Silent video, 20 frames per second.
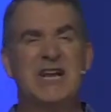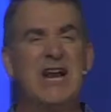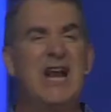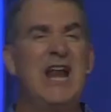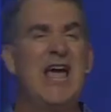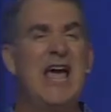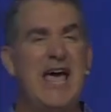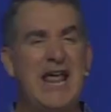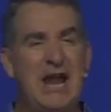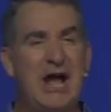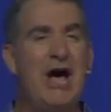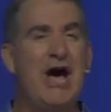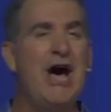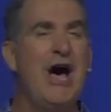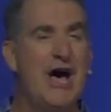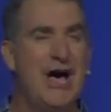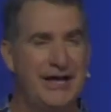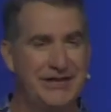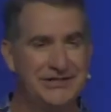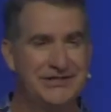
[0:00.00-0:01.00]
Let
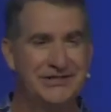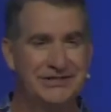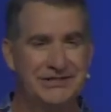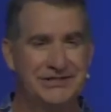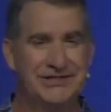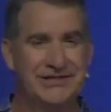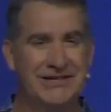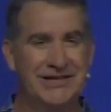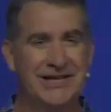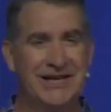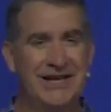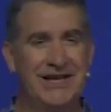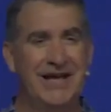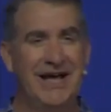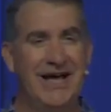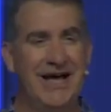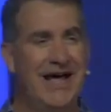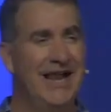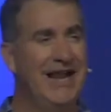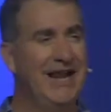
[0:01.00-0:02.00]
us,
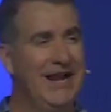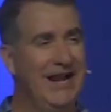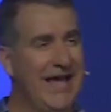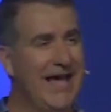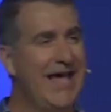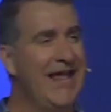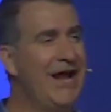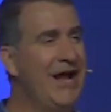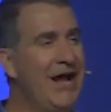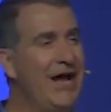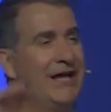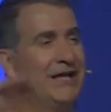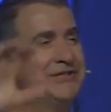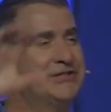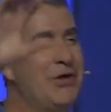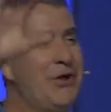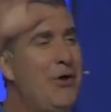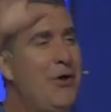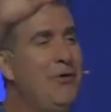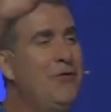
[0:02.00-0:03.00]
uh, let us
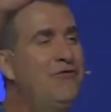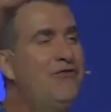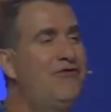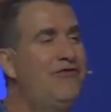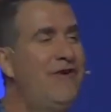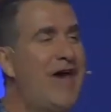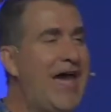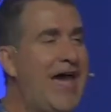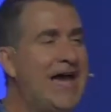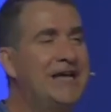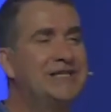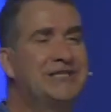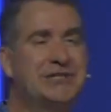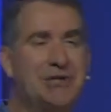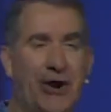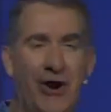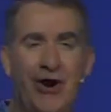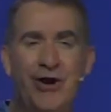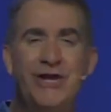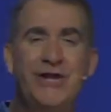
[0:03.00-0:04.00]
hold fast
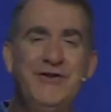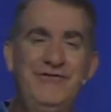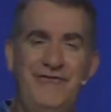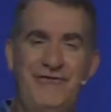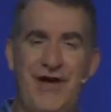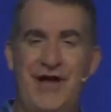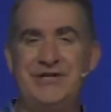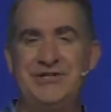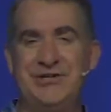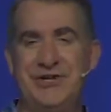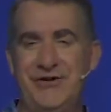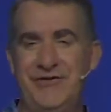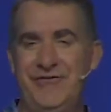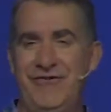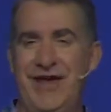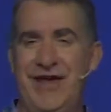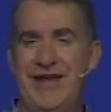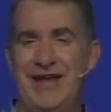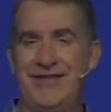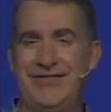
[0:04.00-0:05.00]
our confession of
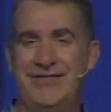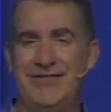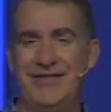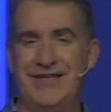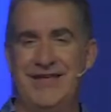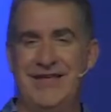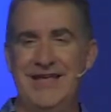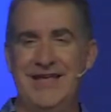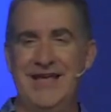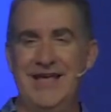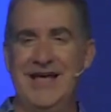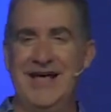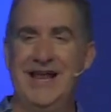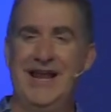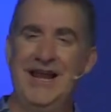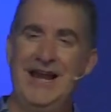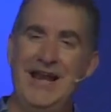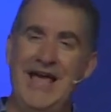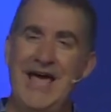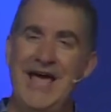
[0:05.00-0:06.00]
faith. Uh,
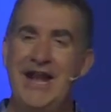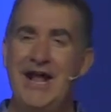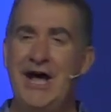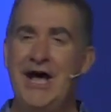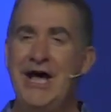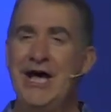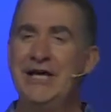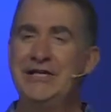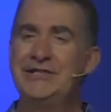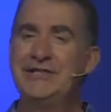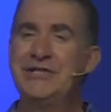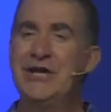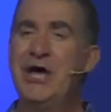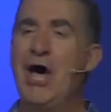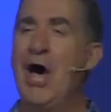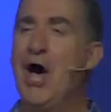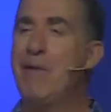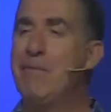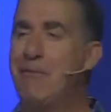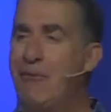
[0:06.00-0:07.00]
let us
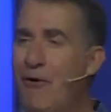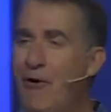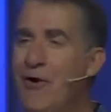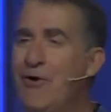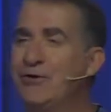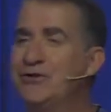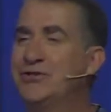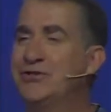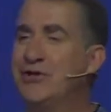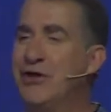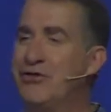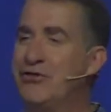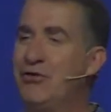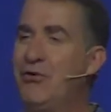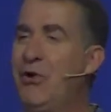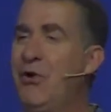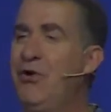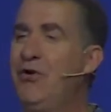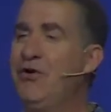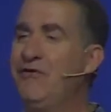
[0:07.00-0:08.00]
approach the
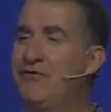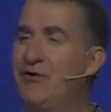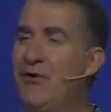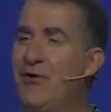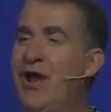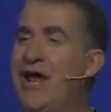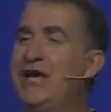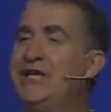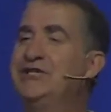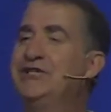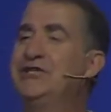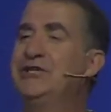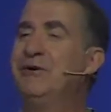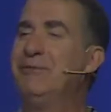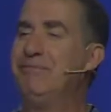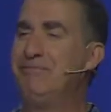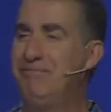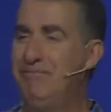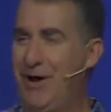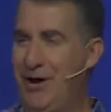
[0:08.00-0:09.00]
throne of grace
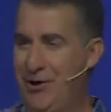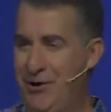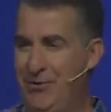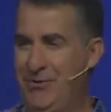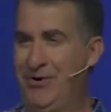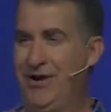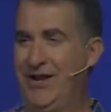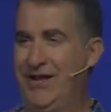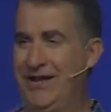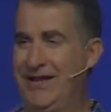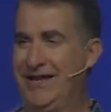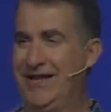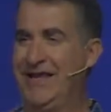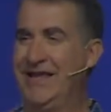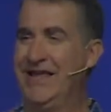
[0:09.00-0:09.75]
boldly.